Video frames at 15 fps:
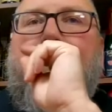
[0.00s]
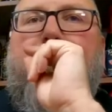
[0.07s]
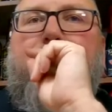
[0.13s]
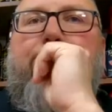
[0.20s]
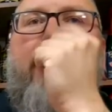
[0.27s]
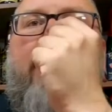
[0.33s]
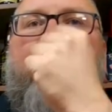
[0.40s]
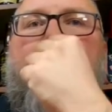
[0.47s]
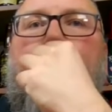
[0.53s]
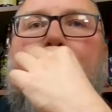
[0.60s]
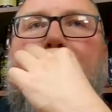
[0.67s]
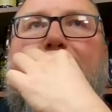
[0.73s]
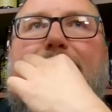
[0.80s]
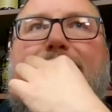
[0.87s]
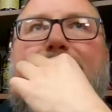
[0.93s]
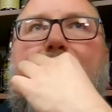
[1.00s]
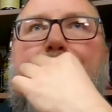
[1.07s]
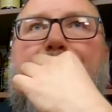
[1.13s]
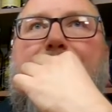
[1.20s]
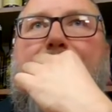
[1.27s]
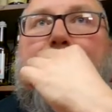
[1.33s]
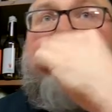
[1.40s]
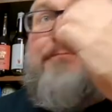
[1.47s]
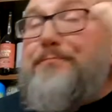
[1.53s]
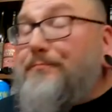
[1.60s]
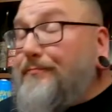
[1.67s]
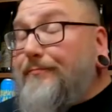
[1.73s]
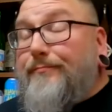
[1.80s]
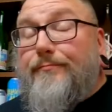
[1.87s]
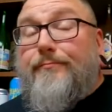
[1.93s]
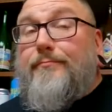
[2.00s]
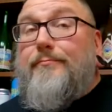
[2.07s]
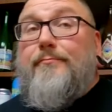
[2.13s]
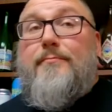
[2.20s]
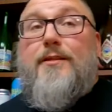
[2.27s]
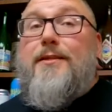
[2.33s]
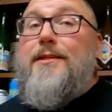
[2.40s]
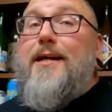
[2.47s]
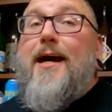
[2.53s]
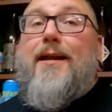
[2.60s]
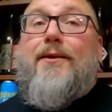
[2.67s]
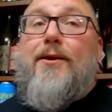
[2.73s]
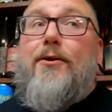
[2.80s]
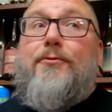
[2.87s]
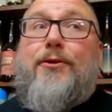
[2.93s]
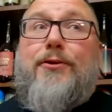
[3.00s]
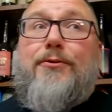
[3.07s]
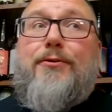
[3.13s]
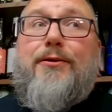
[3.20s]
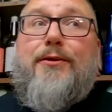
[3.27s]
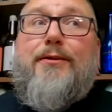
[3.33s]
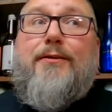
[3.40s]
to Fox Farm ASAP. You gotta go, dude.